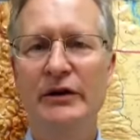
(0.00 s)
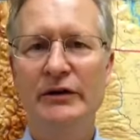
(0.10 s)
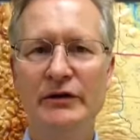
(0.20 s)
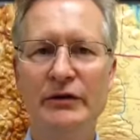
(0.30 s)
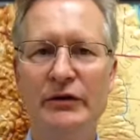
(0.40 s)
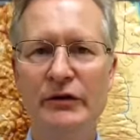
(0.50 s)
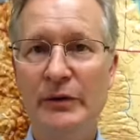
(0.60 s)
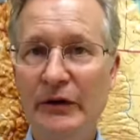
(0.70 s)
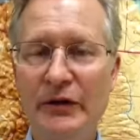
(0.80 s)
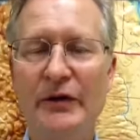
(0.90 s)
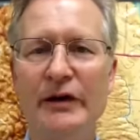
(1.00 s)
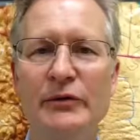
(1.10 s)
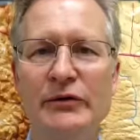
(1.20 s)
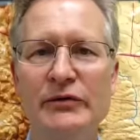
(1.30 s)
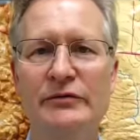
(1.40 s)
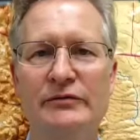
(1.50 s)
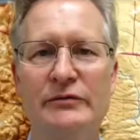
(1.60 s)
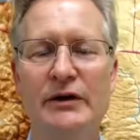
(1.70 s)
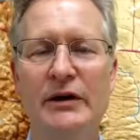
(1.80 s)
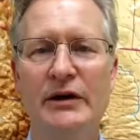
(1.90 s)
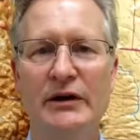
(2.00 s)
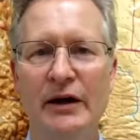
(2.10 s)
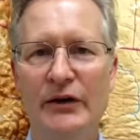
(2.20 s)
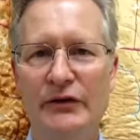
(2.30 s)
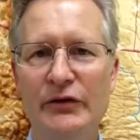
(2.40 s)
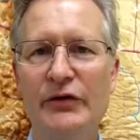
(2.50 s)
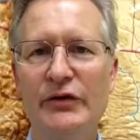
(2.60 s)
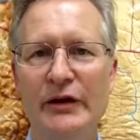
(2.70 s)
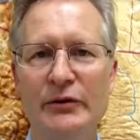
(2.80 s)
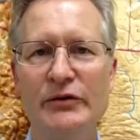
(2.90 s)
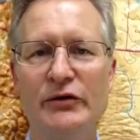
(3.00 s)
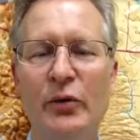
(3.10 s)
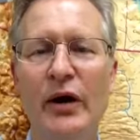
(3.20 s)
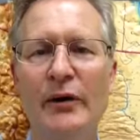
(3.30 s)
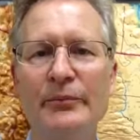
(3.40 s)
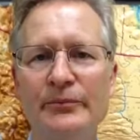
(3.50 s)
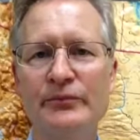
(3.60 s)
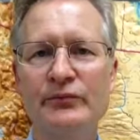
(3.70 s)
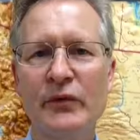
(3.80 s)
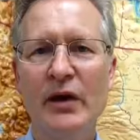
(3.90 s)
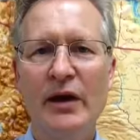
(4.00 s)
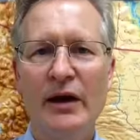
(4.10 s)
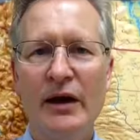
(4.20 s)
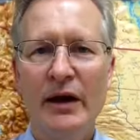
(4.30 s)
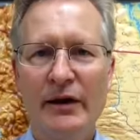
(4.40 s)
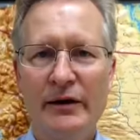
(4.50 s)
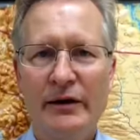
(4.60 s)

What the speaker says: who can speak their language as a first language as well. And